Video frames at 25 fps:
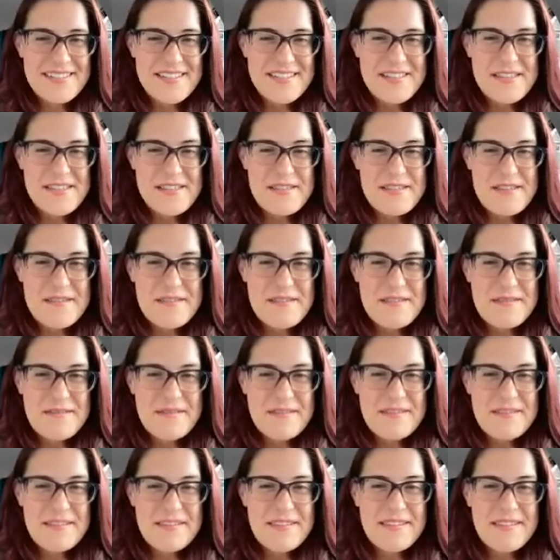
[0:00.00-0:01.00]

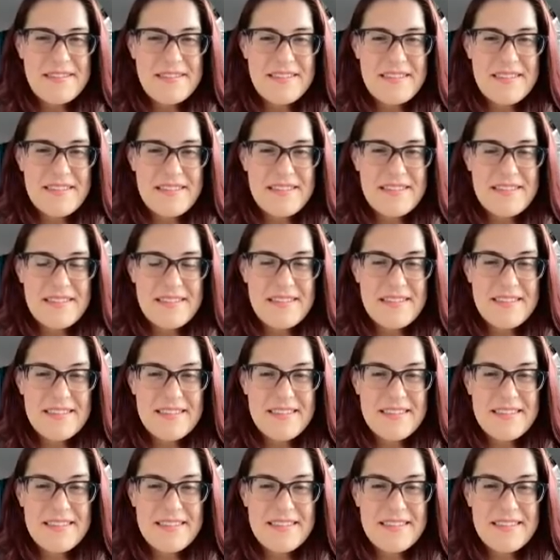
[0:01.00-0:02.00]

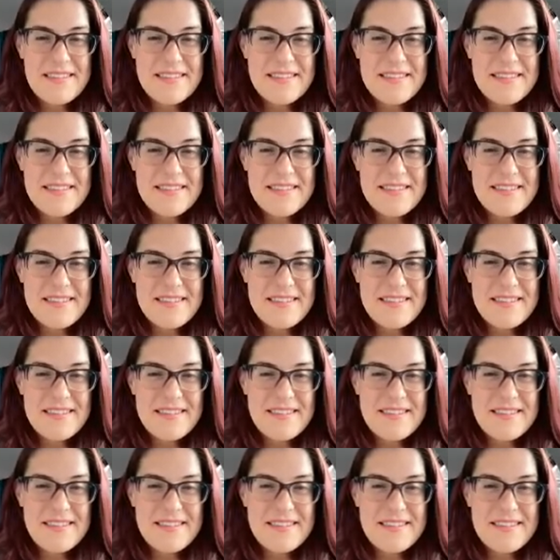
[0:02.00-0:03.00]

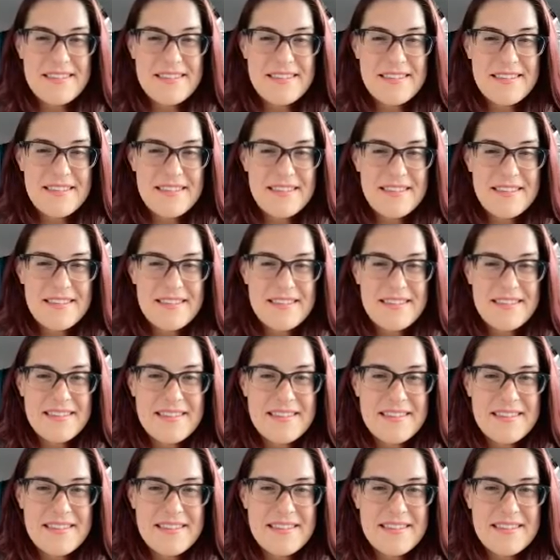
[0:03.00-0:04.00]

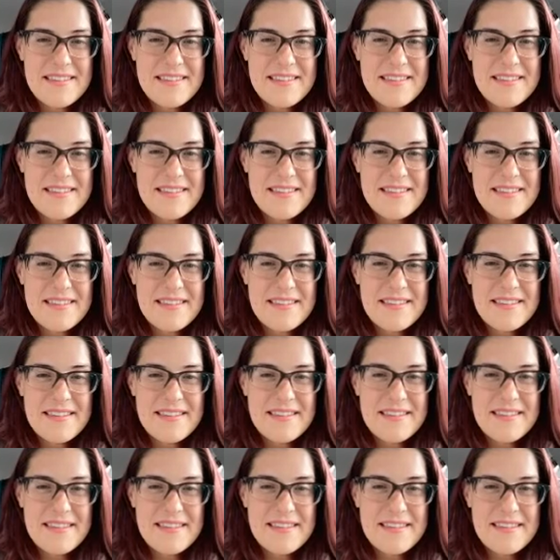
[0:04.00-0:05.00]

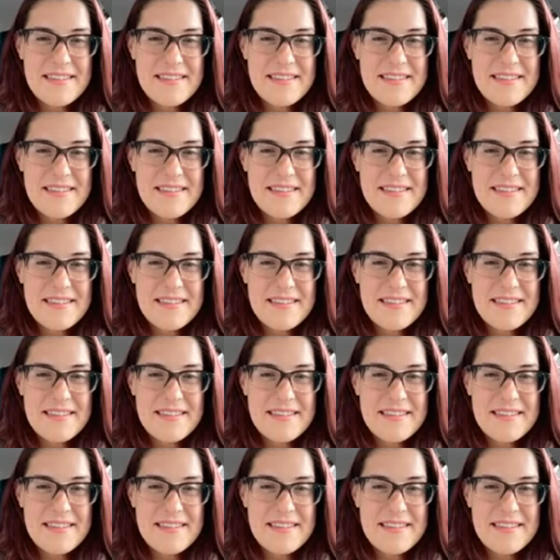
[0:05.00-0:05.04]
(silent)